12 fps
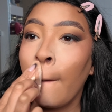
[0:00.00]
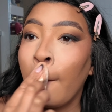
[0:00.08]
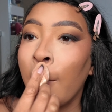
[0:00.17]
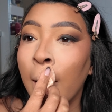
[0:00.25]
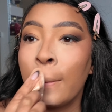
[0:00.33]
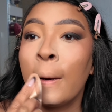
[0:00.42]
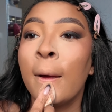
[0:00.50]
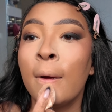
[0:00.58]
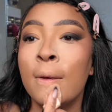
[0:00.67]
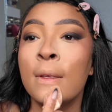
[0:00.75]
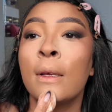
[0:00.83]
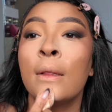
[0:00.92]
under my
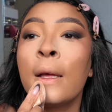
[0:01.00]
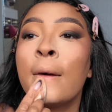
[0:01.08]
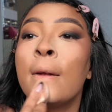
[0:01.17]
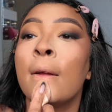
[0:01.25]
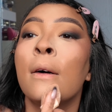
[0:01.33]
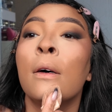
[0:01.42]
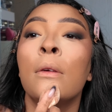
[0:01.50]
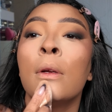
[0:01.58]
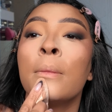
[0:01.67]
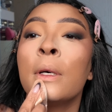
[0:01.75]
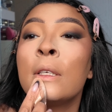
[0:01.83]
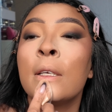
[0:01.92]
nose, and then on
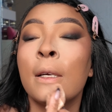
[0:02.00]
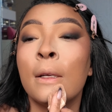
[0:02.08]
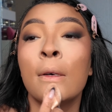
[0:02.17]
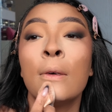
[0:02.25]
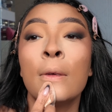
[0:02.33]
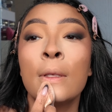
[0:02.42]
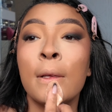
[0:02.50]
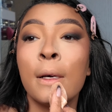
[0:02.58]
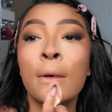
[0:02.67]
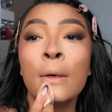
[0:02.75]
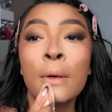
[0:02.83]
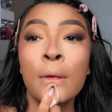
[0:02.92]
my chin
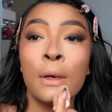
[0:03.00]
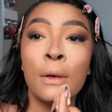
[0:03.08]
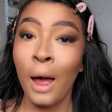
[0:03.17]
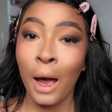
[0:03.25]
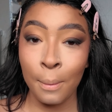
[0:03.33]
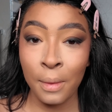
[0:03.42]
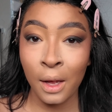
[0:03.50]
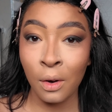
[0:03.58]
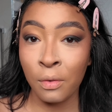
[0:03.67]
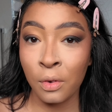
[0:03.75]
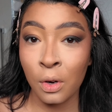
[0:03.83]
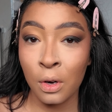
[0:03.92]
also. And then
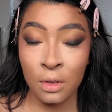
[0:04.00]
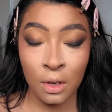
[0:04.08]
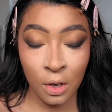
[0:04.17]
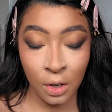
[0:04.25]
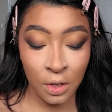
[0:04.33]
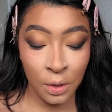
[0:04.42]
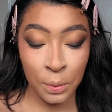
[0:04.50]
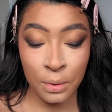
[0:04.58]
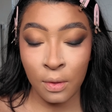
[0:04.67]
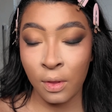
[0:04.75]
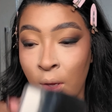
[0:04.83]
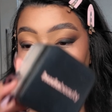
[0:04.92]
of course going to use the